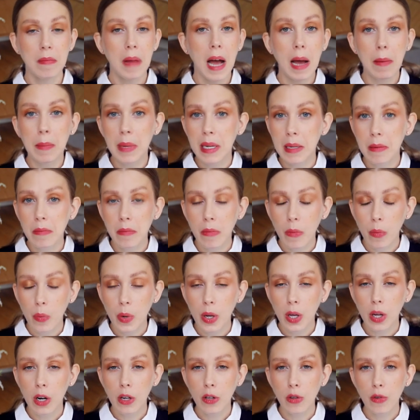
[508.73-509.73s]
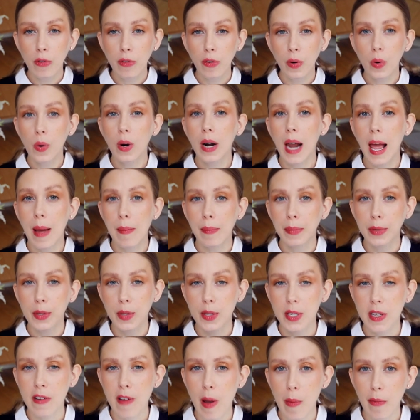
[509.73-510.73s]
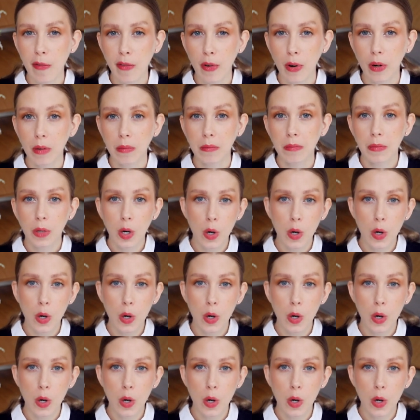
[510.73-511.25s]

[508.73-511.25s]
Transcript: I mean, we got a new floor lamp to save up for,